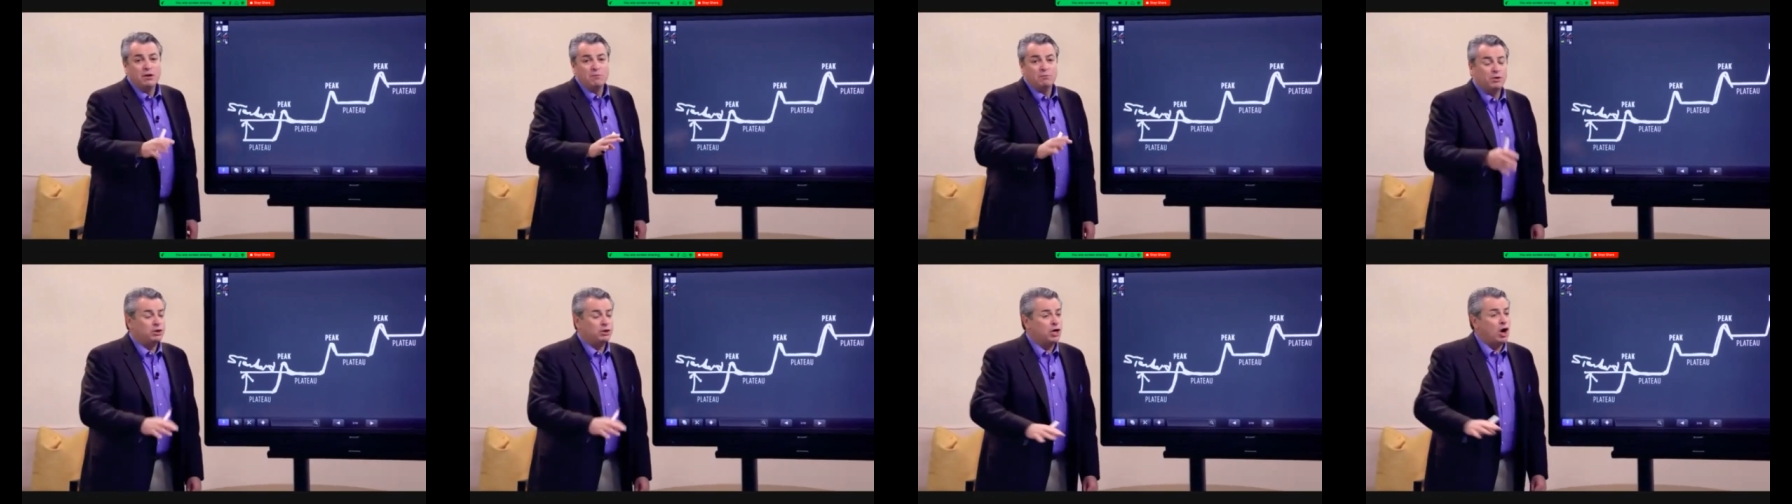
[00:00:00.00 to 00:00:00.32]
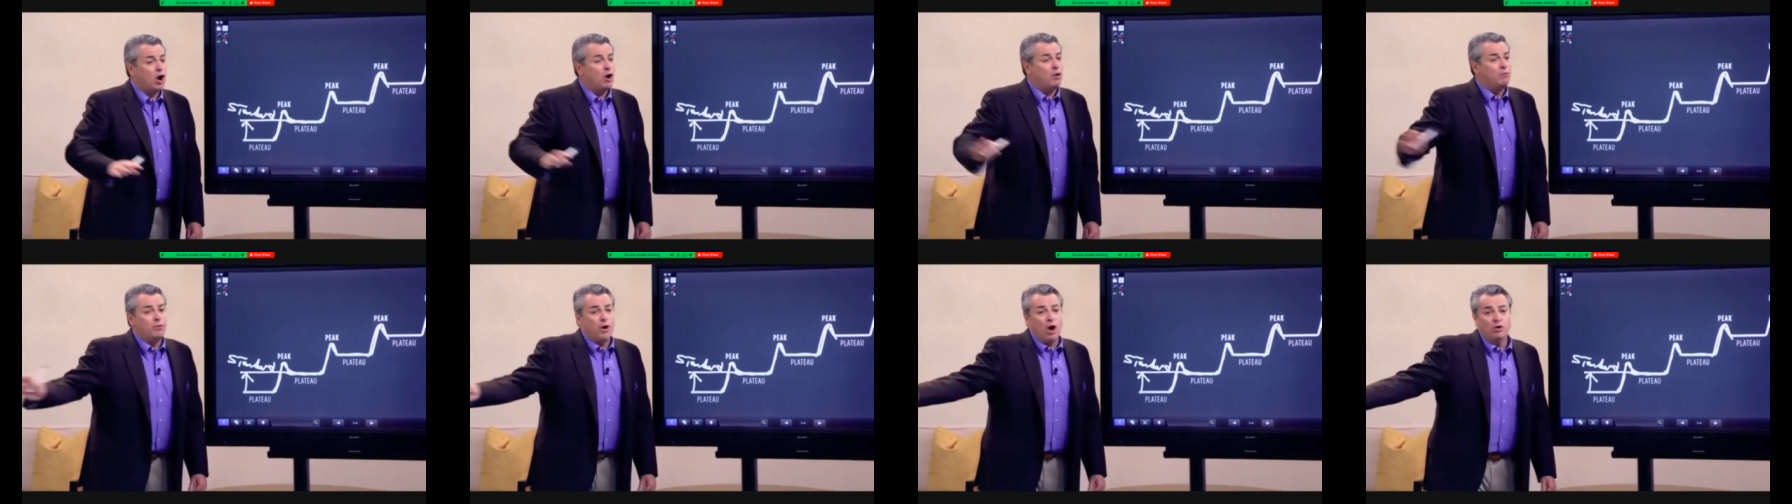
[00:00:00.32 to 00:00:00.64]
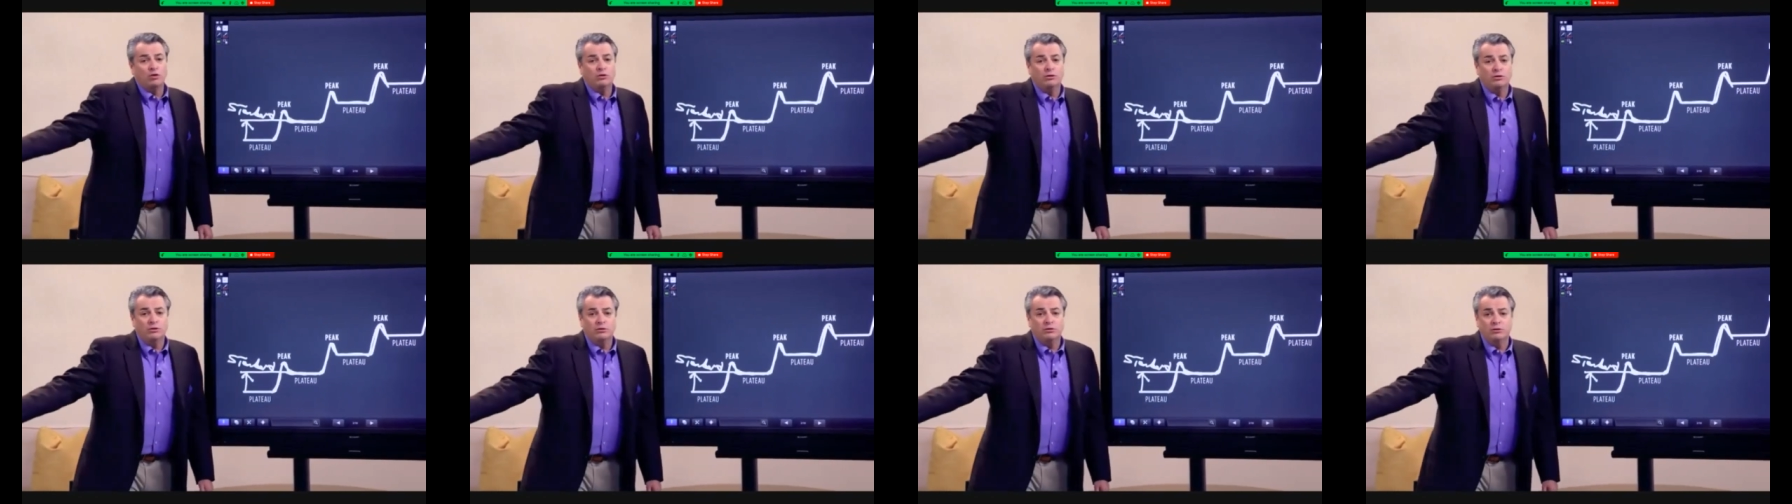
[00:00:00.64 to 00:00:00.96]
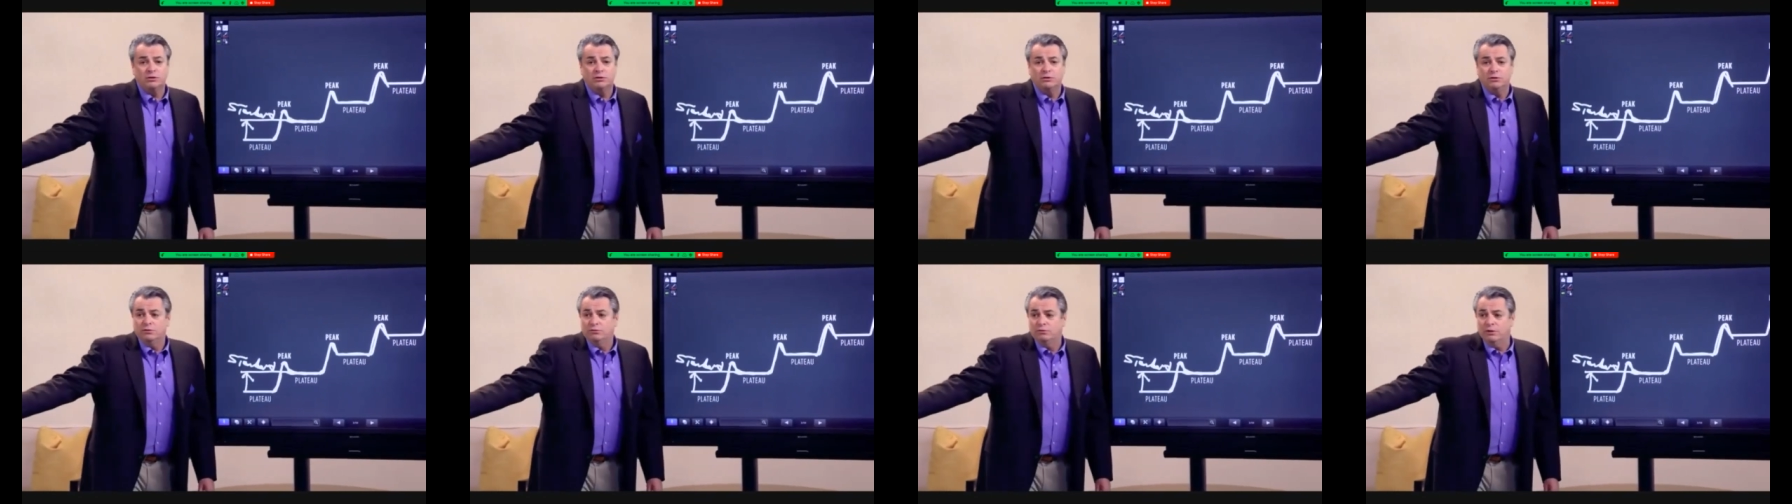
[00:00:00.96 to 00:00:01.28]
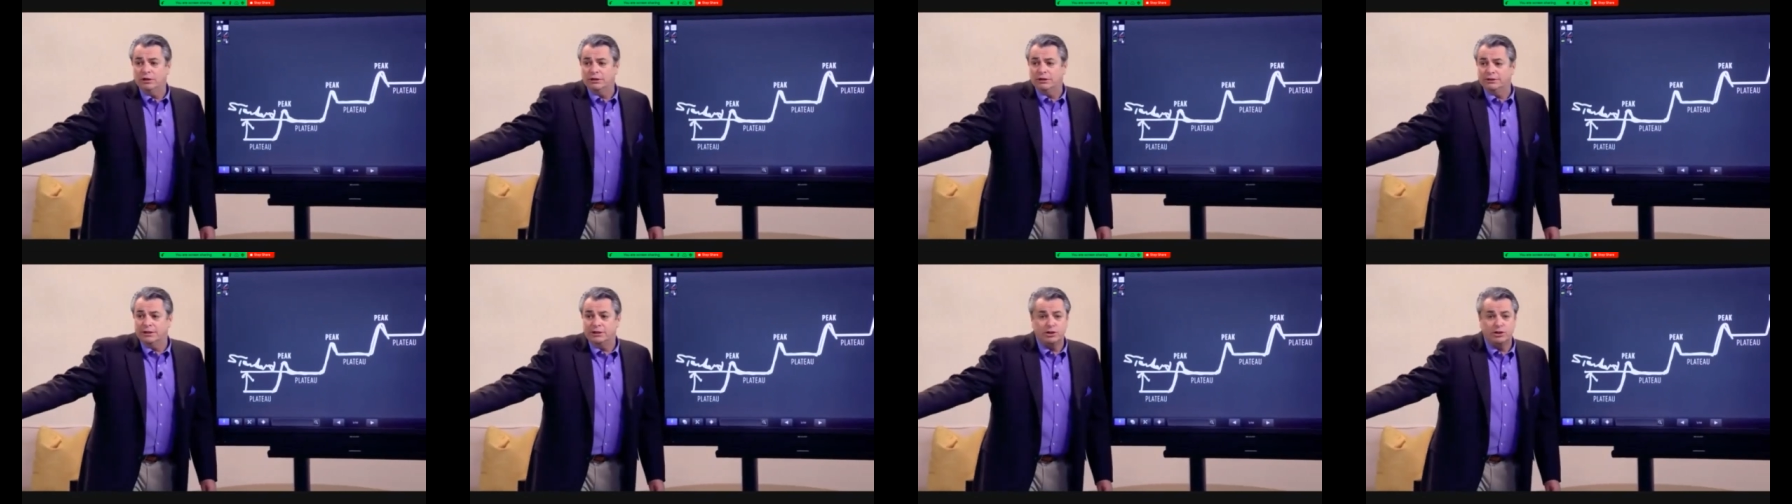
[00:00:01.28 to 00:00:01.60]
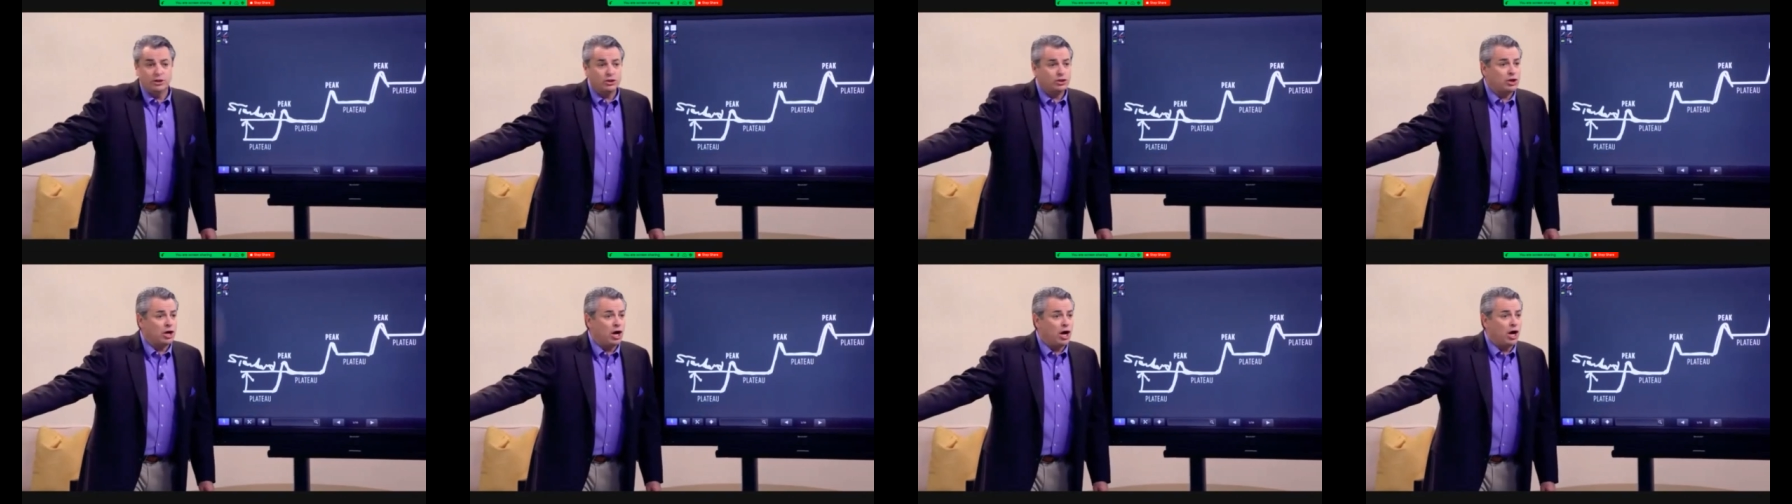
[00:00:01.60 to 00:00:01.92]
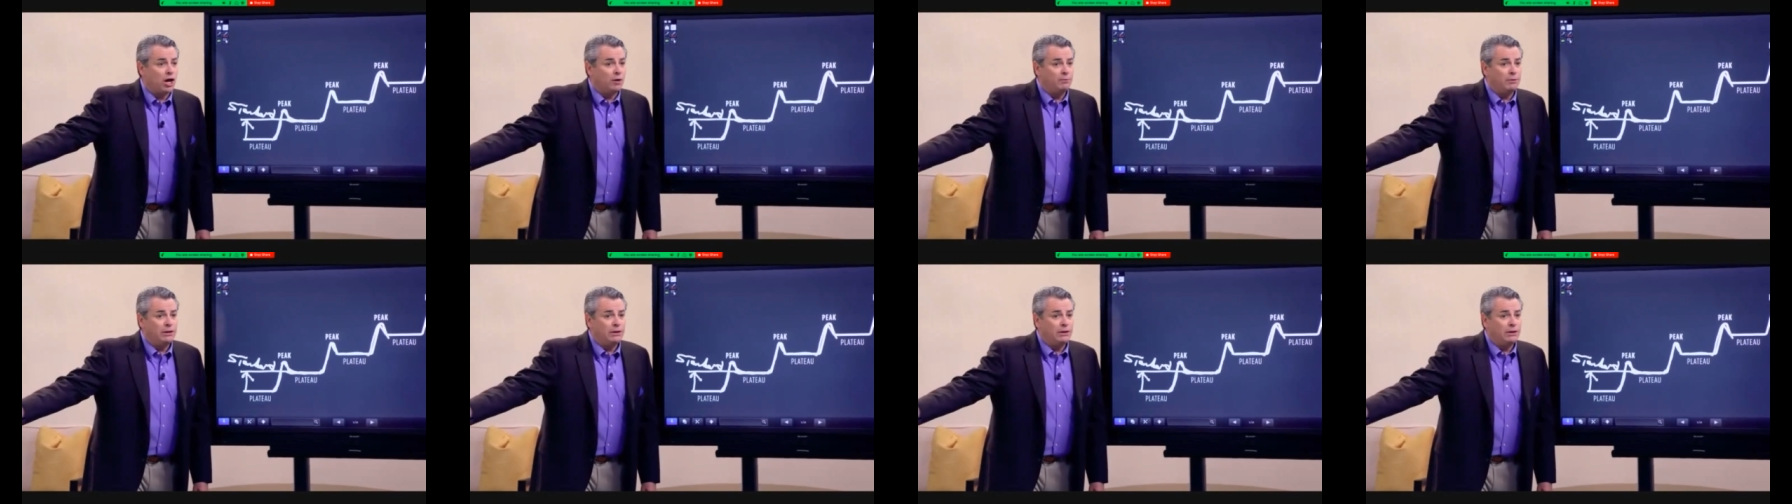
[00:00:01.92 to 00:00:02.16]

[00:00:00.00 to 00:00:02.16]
But Going Broke Realty just called